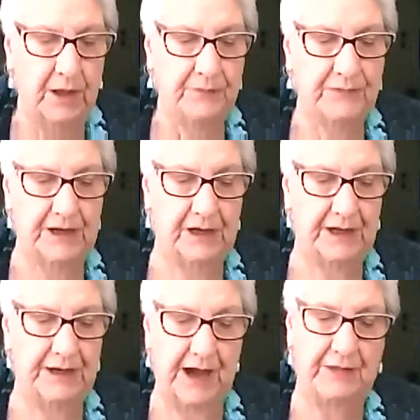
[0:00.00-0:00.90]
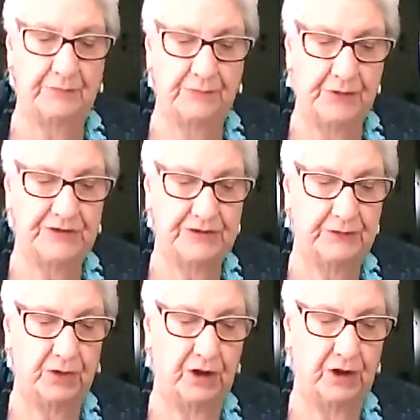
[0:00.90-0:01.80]
And first of
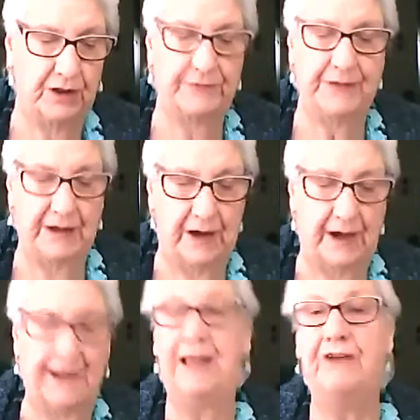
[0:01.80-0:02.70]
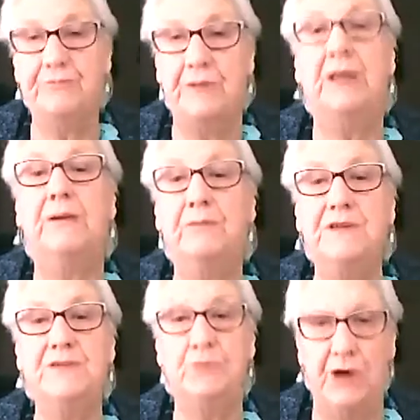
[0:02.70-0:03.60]
all, I love me
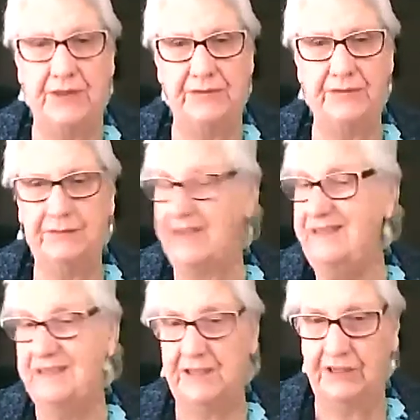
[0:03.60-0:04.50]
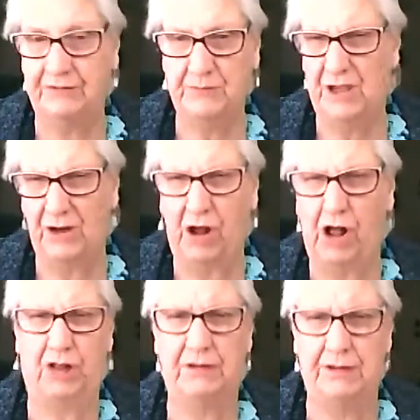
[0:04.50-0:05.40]
was one. I didn't love me at
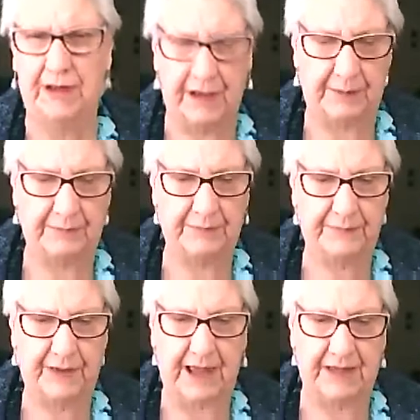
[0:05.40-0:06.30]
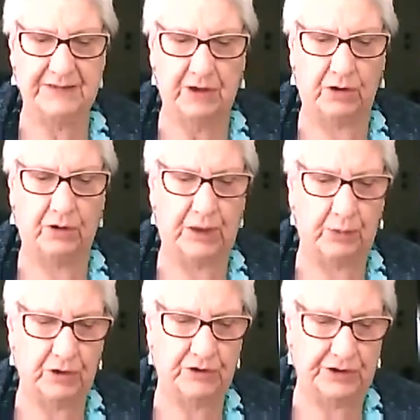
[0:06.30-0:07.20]
all. And so I
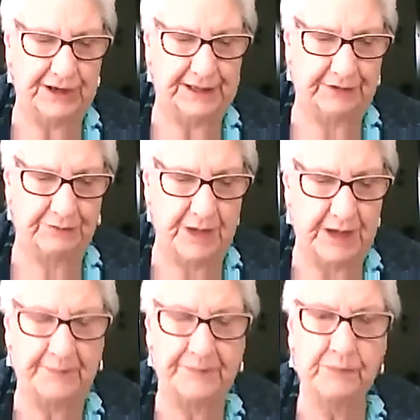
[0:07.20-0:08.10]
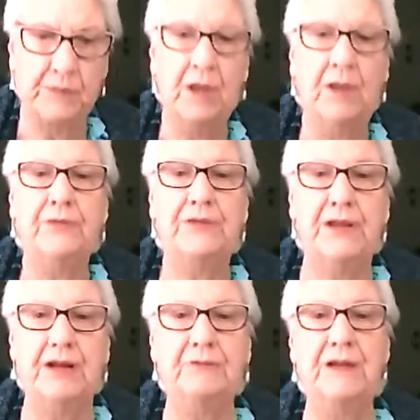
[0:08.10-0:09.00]
worked on I love me. Then
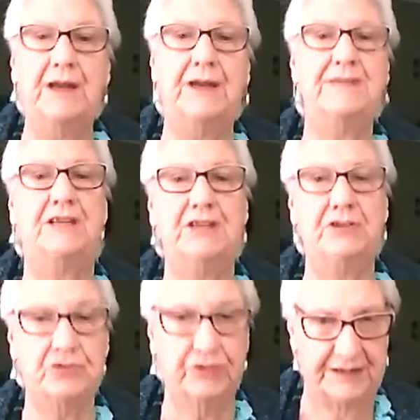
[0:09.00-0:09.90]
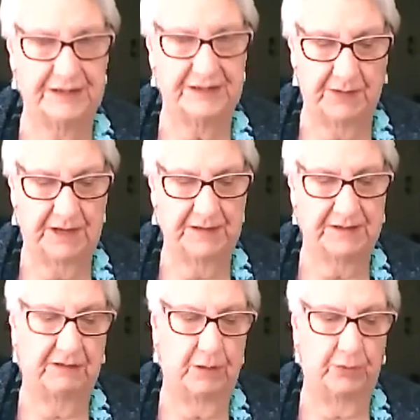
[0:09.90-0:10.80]
I realized I didn't trust me,
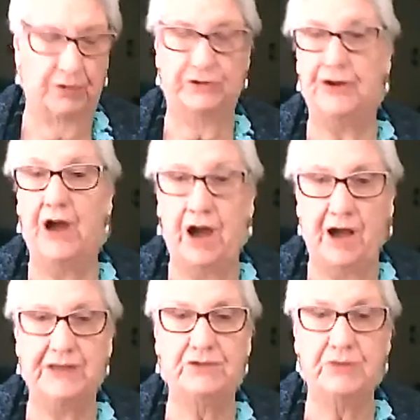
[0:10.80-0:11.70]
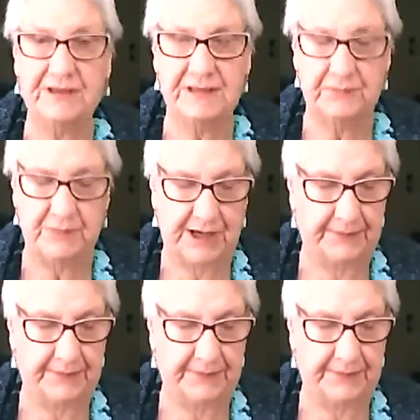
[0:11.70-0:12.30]
so I worked on I trust me.